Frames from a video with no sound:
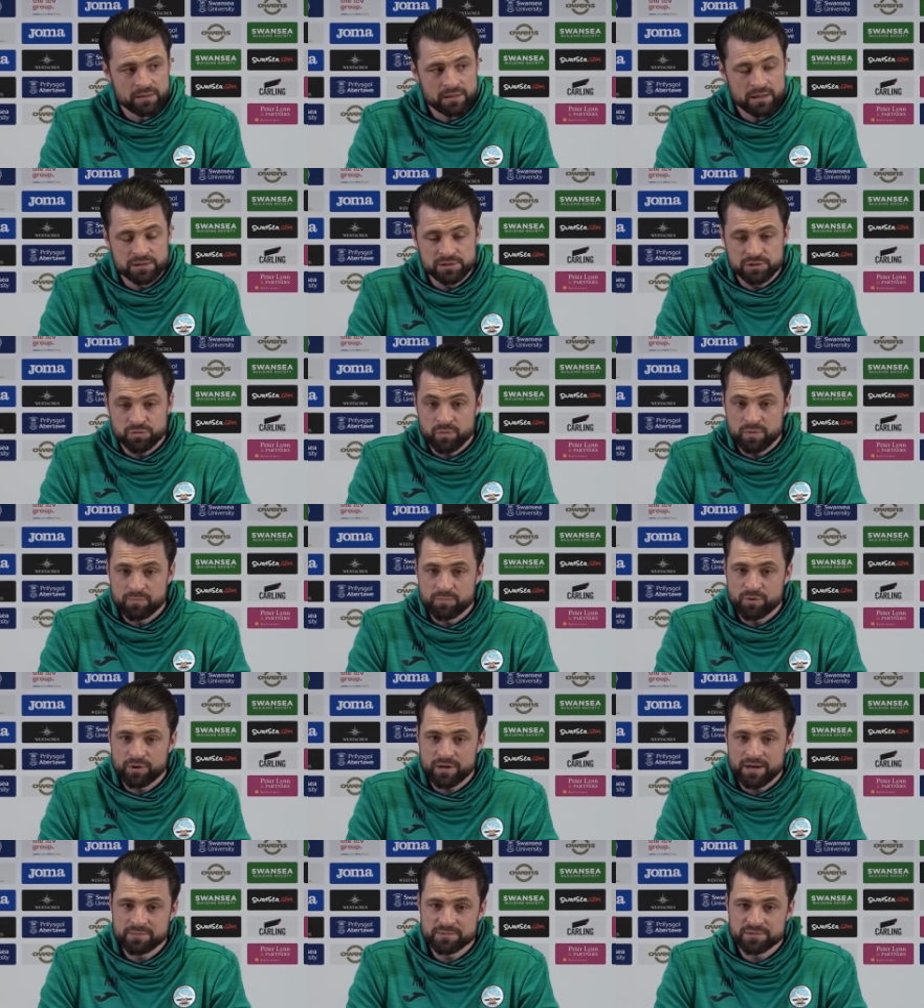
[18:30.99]
and to win
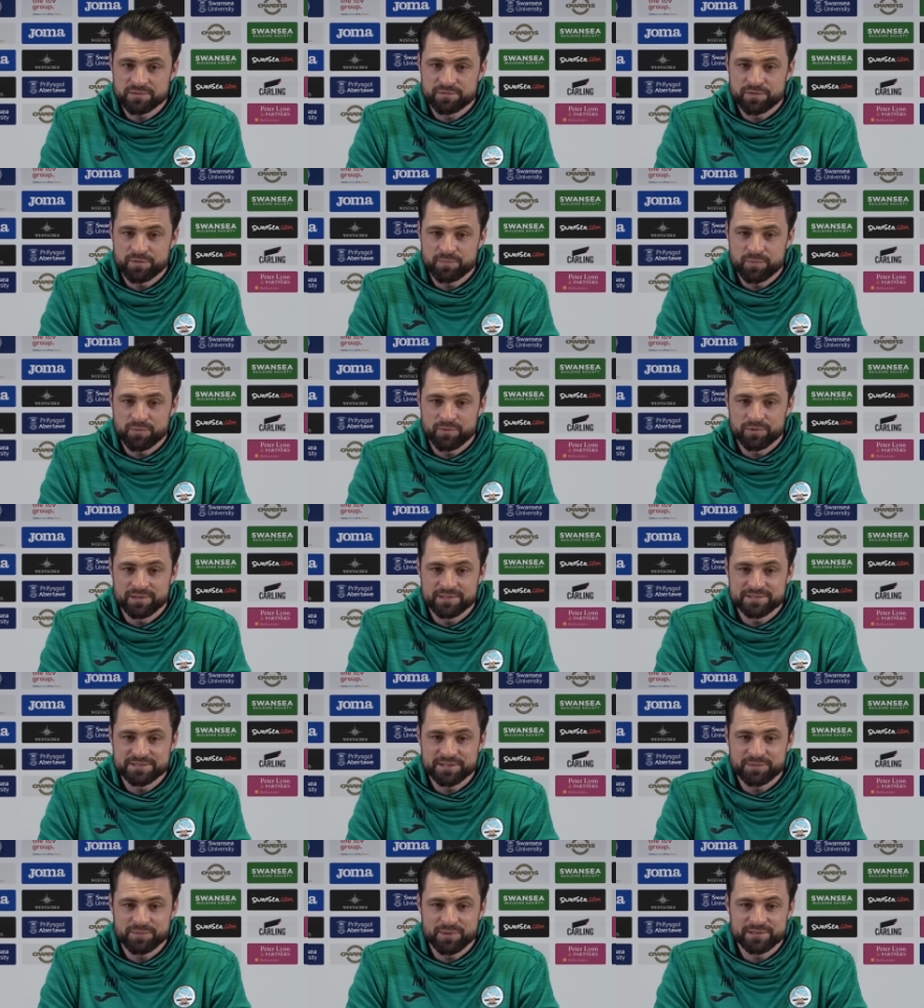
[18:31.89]
more games of football and then
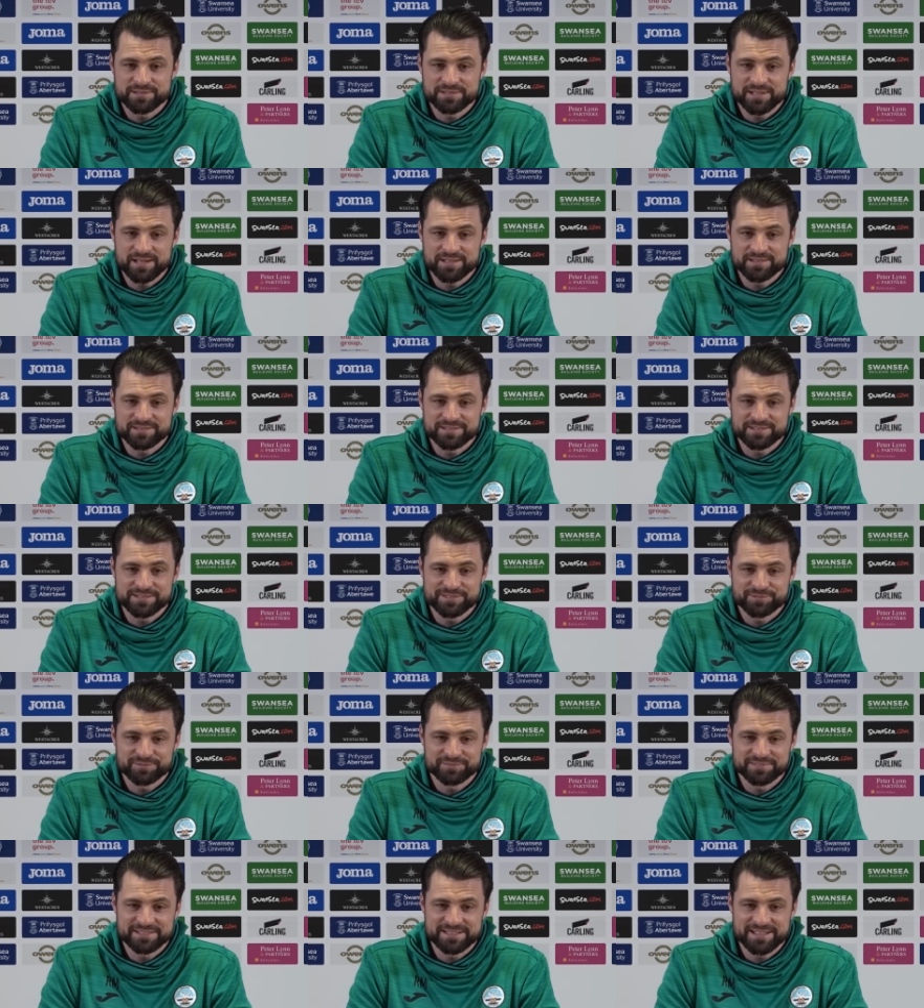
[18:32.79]
see where it takes us.
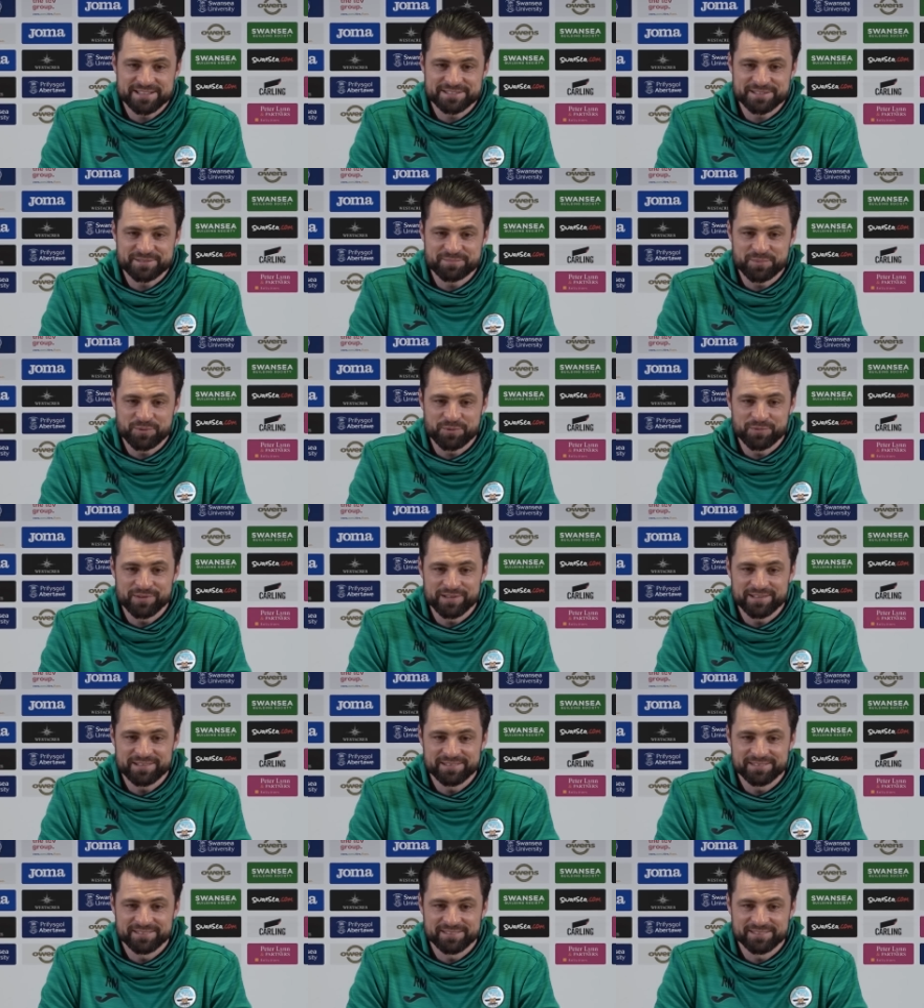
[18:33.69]
It's that simple, really.